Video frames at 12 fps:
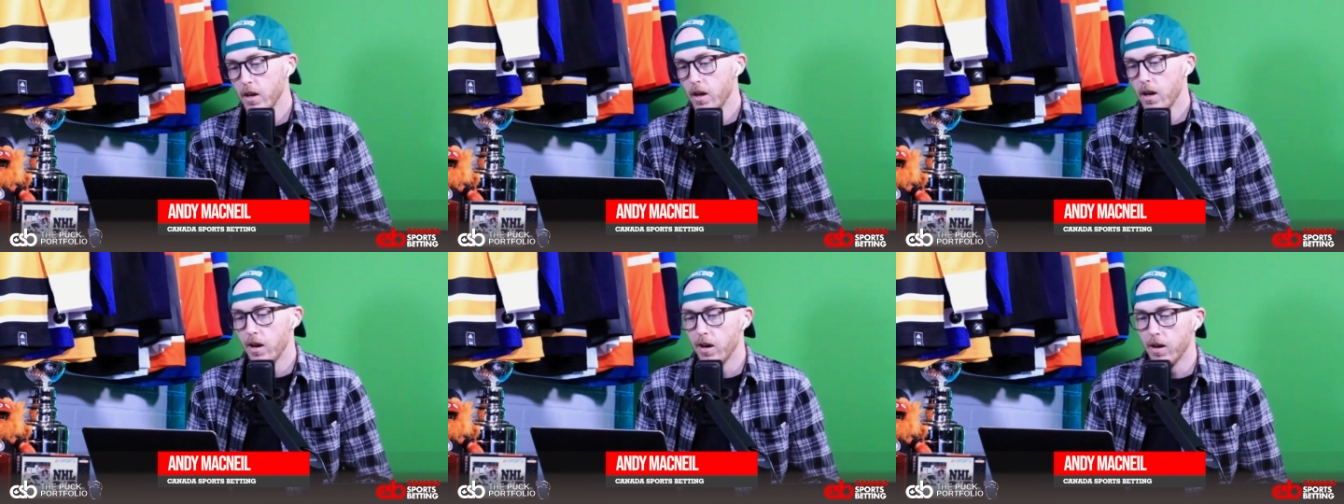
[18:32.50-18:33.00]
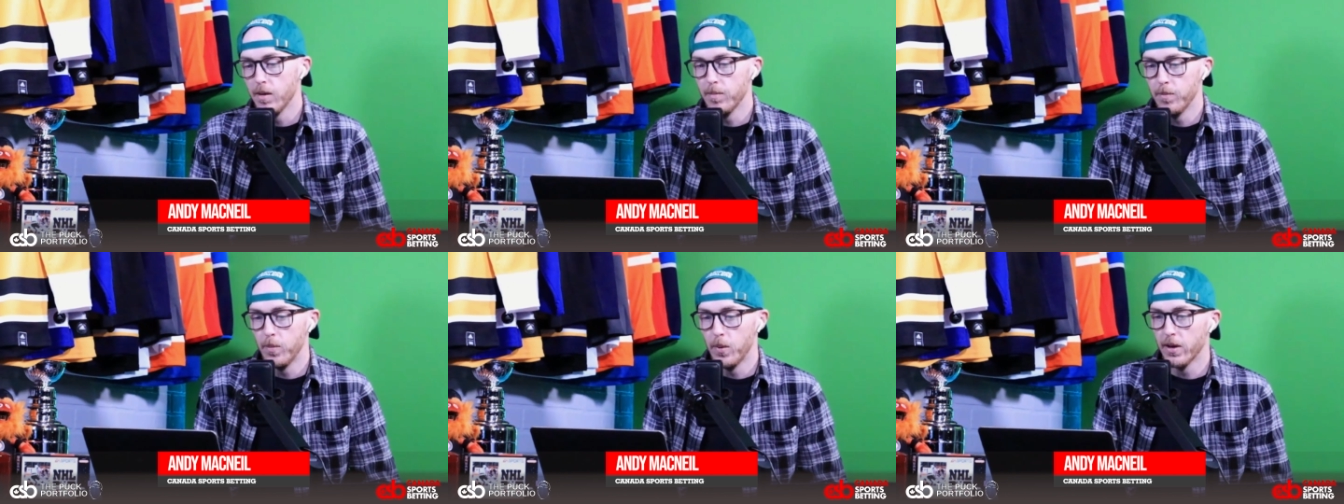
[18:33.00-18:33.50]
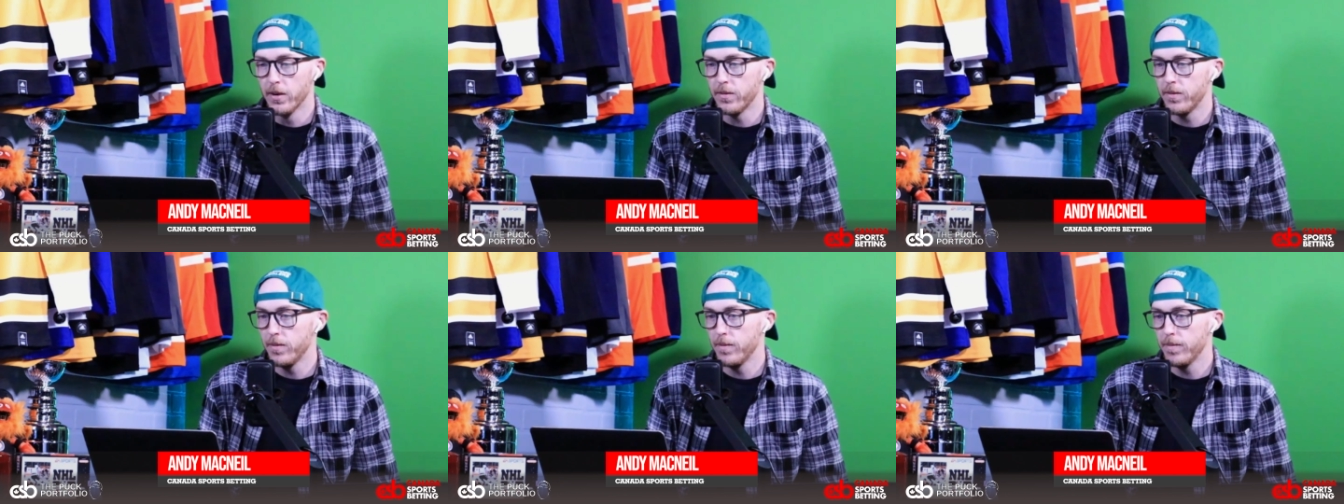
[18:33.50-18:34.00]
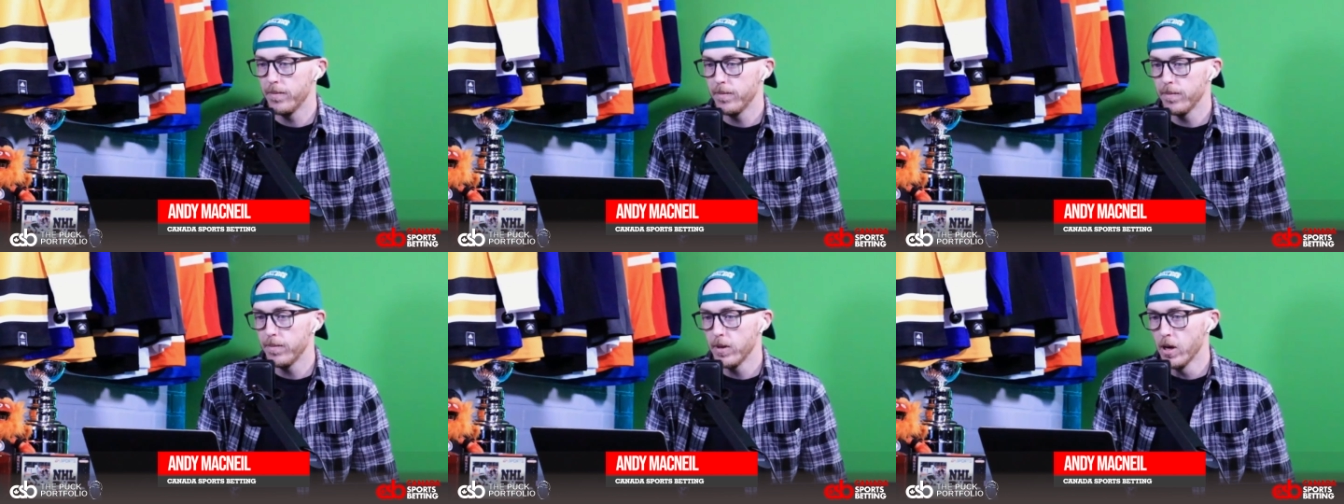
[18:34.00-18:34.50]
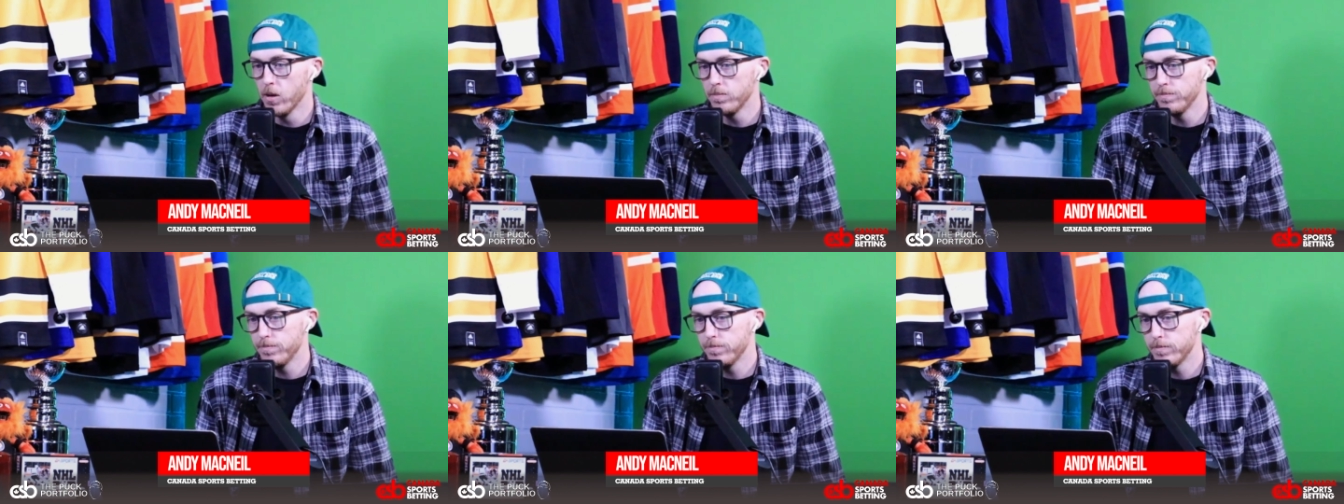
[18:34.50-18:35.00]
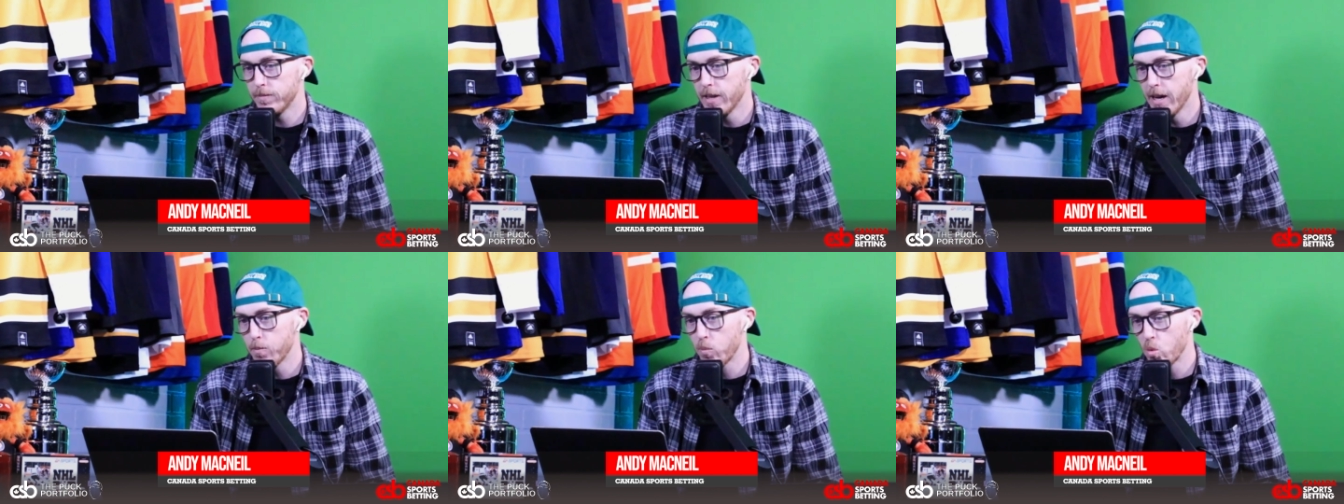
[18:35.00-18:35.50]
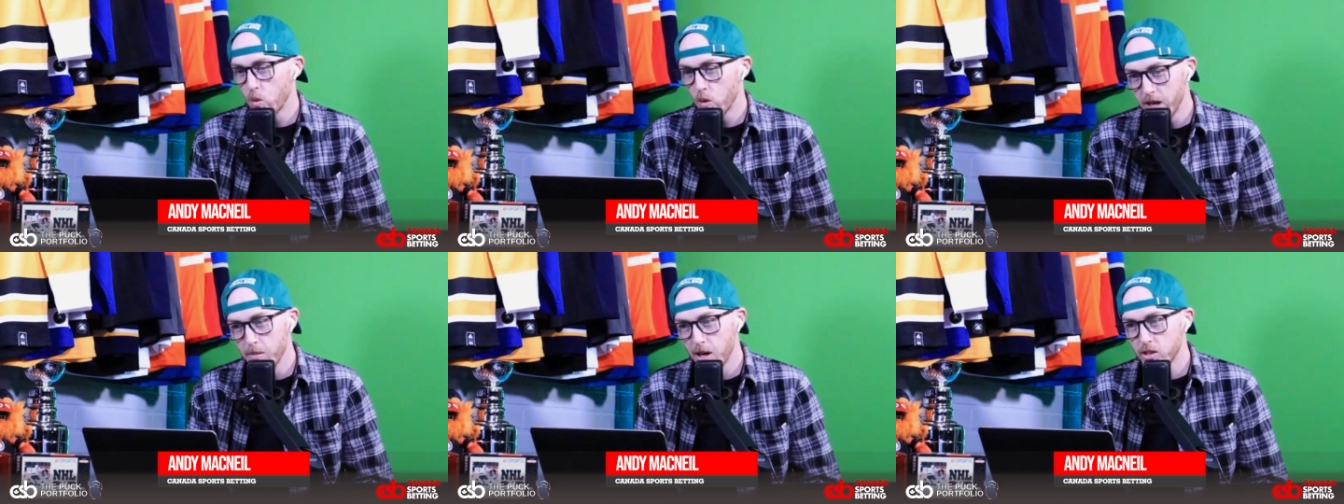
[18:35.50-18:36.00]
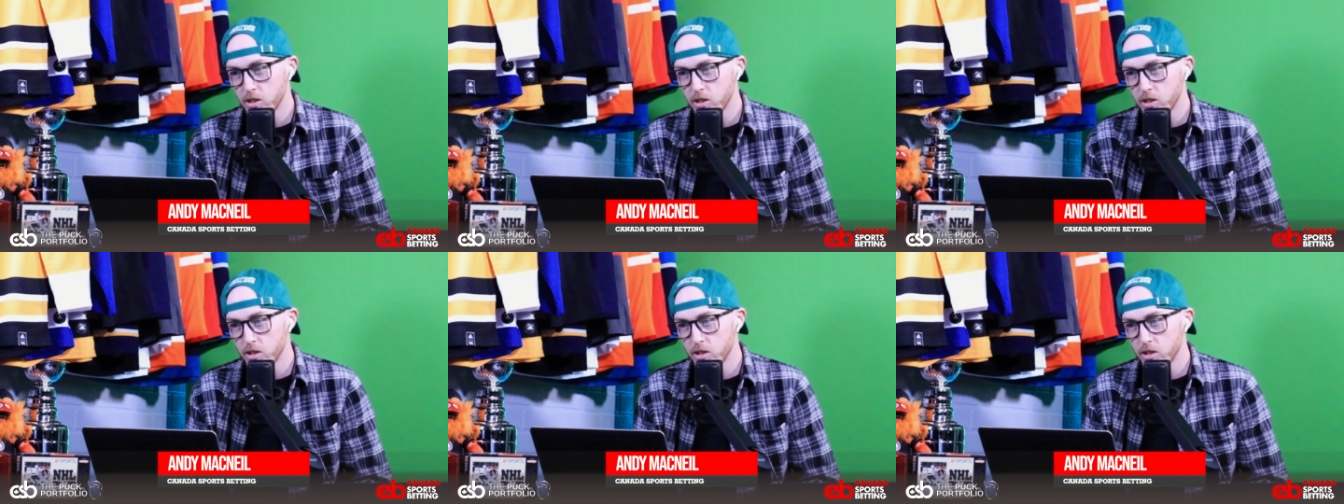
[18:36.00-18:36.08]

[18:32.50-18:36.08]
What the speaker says: But you know, that pretty much